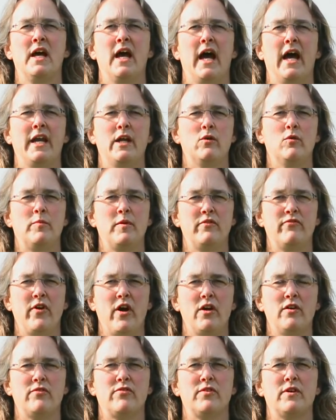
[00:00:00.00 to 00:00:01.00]
And it will be a
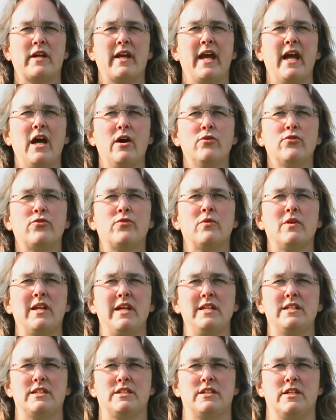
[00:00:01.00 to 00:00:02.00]
vote for a council
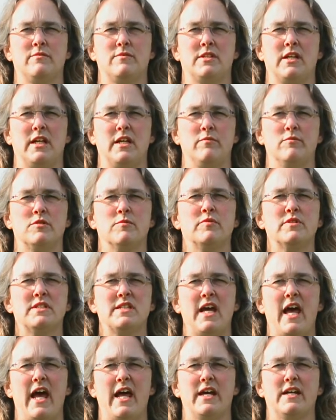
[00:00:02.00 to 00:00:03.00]
leadership team to
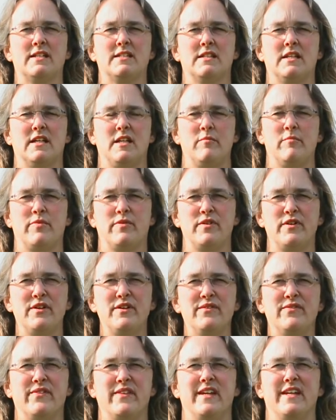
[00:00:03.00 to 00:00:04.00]
protect and
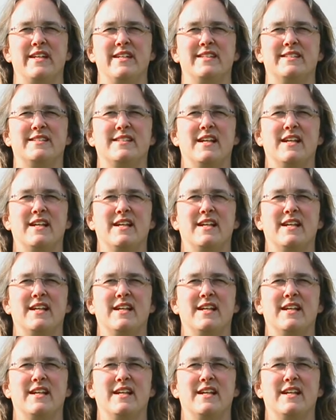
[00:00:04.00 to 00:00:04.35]
improve these.